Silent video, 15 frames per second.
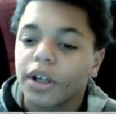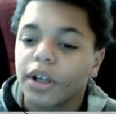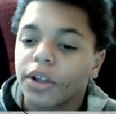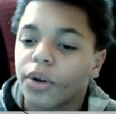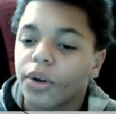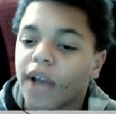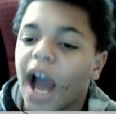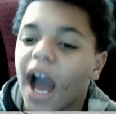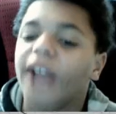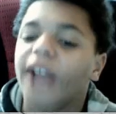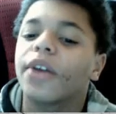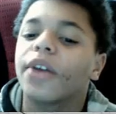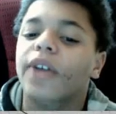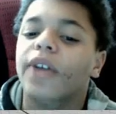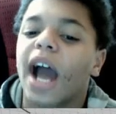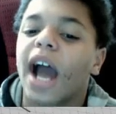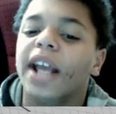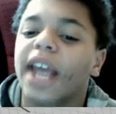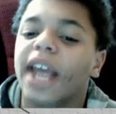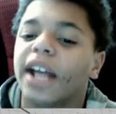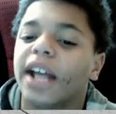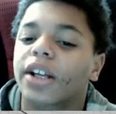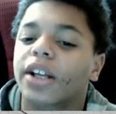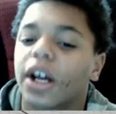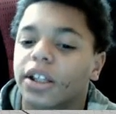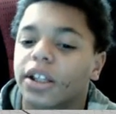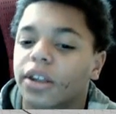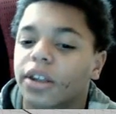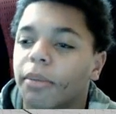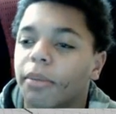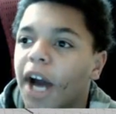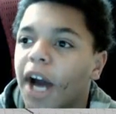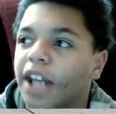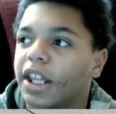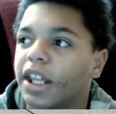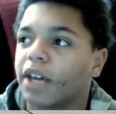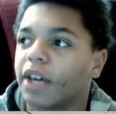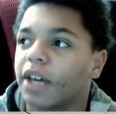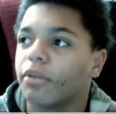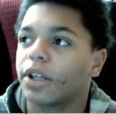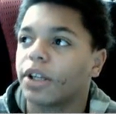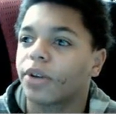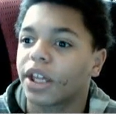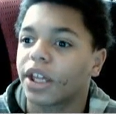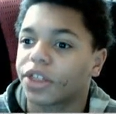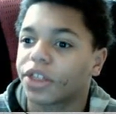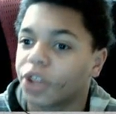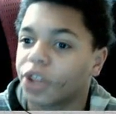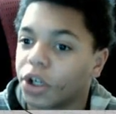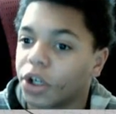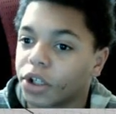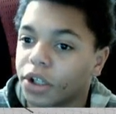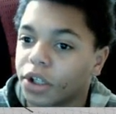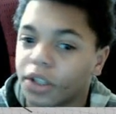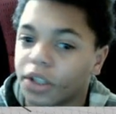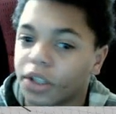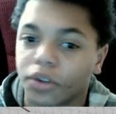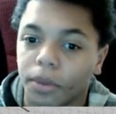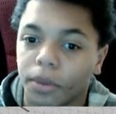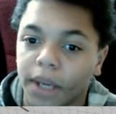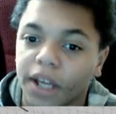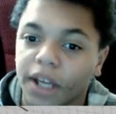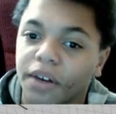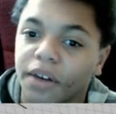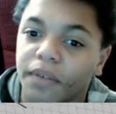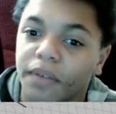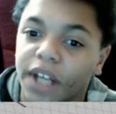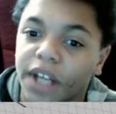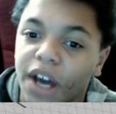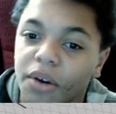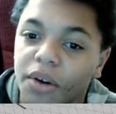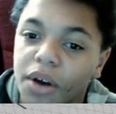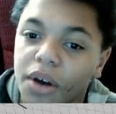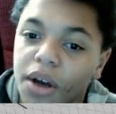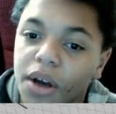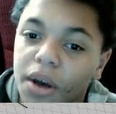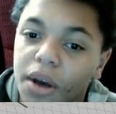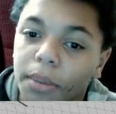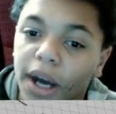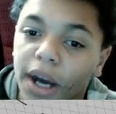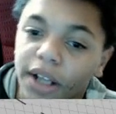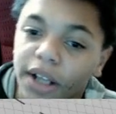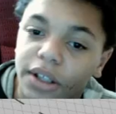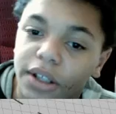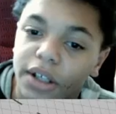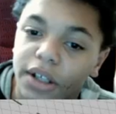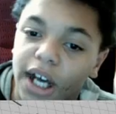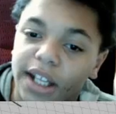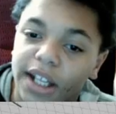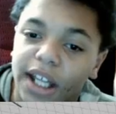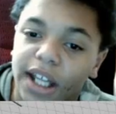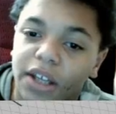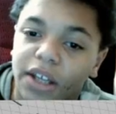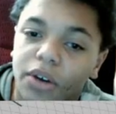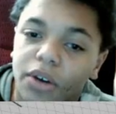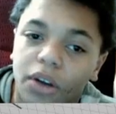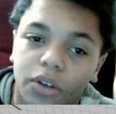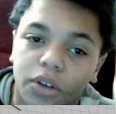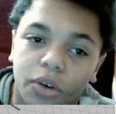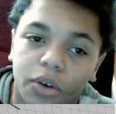You guys can customize it when you get further into making a video. But I think you go to